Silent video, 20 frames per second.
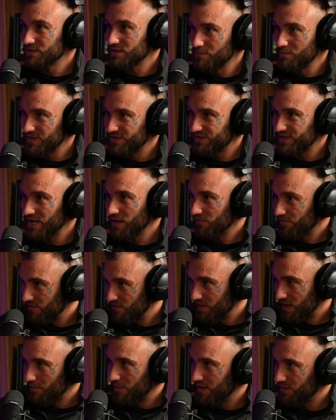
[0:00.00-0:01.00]
to myself
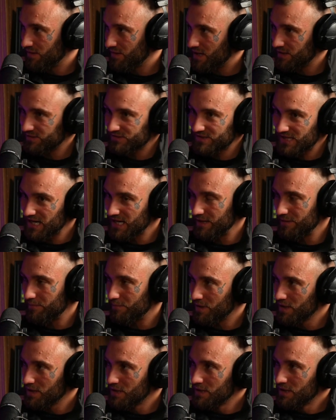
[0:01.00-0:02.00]
and that man there's
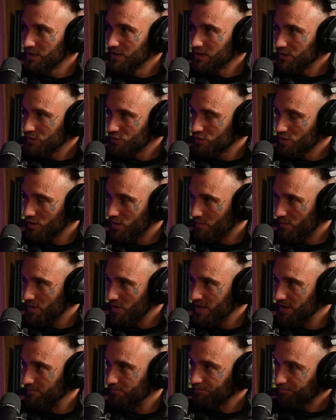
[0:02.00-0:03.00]
time. Do you know what I
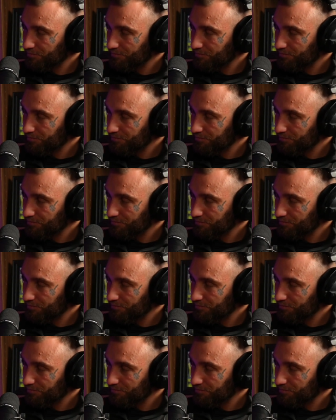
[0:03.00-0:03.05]
mean?